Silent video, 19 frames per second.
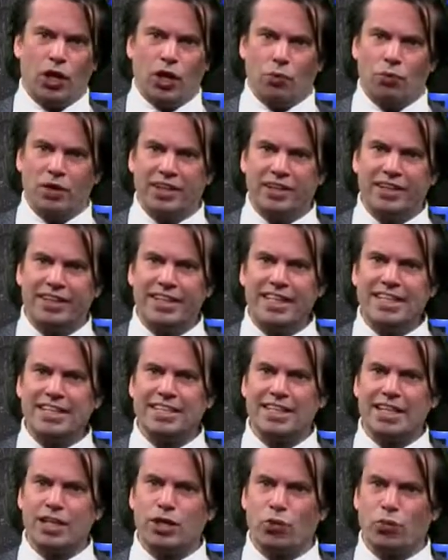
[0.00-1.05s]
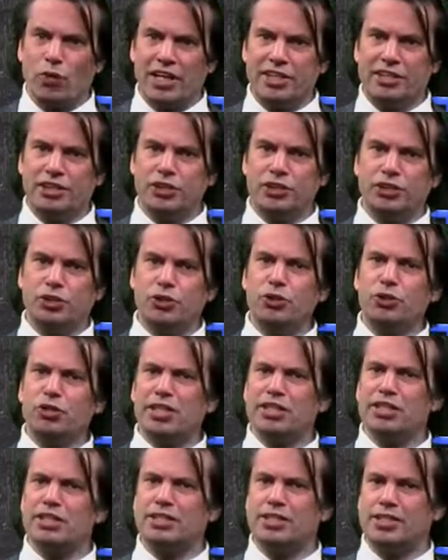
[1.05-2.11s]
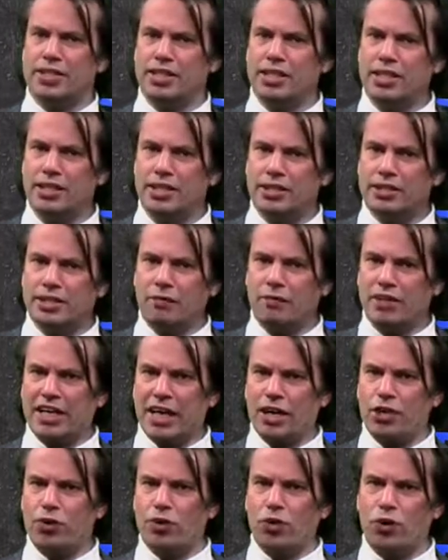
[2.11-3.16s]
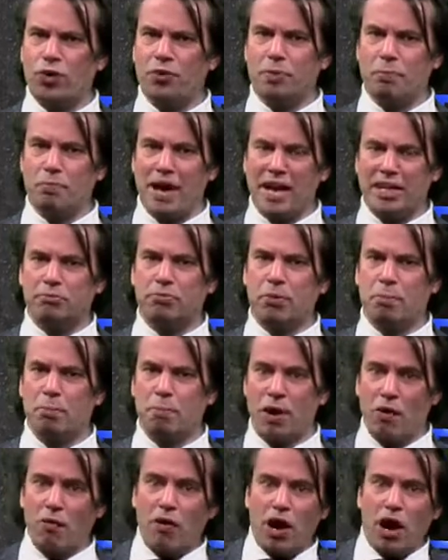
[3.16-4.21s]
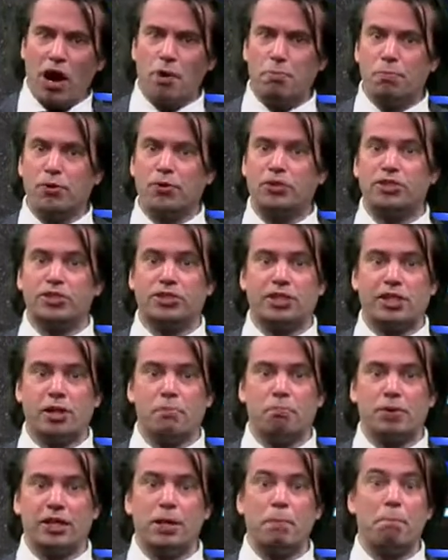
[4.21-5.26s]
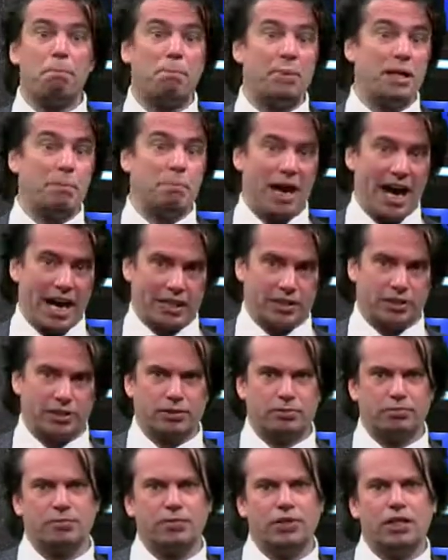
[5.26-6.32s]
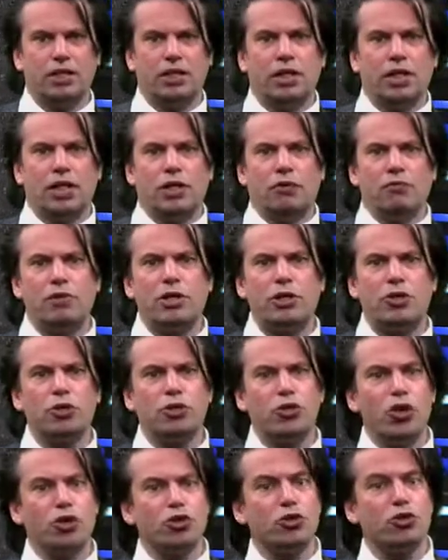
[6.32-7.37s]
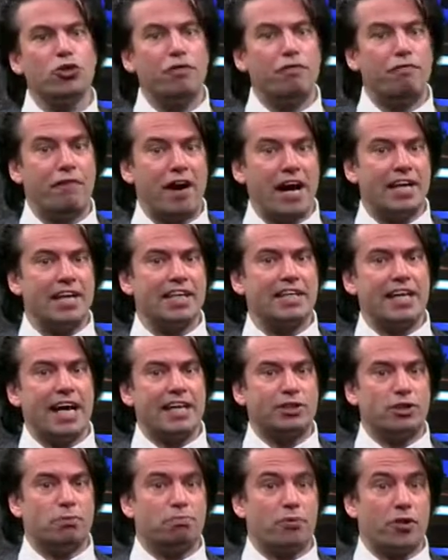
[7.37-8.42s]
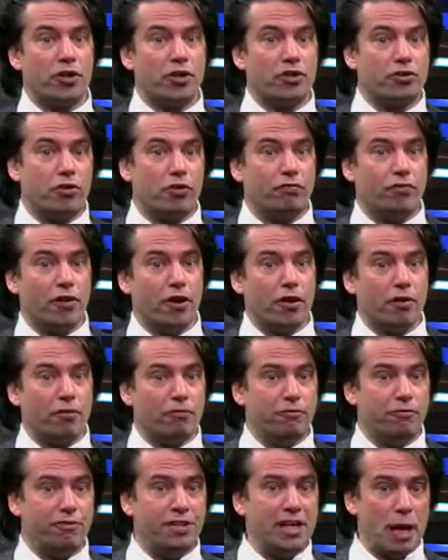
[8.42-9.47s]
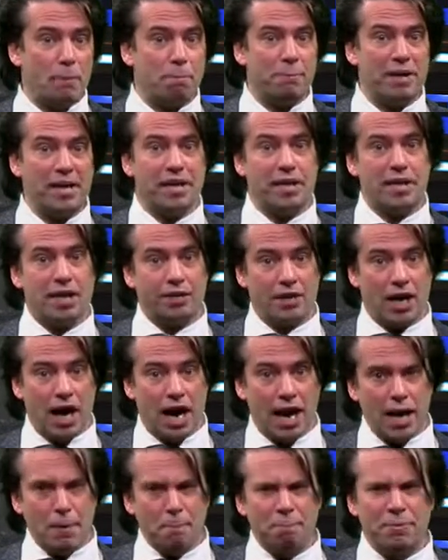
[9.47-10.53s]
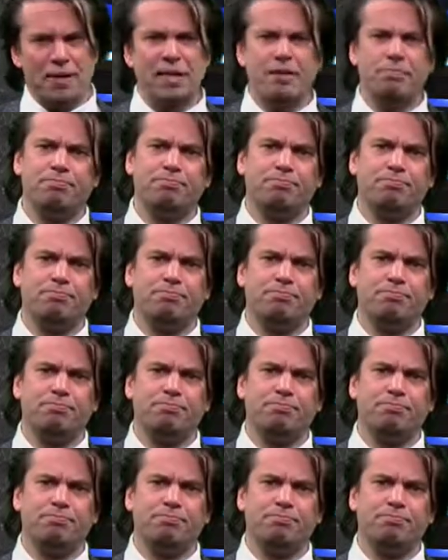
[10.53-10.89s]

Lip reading: With these equations, you can see that we can call the maximum power output simply Pmax. We could also define it as the product of VMP and IMP.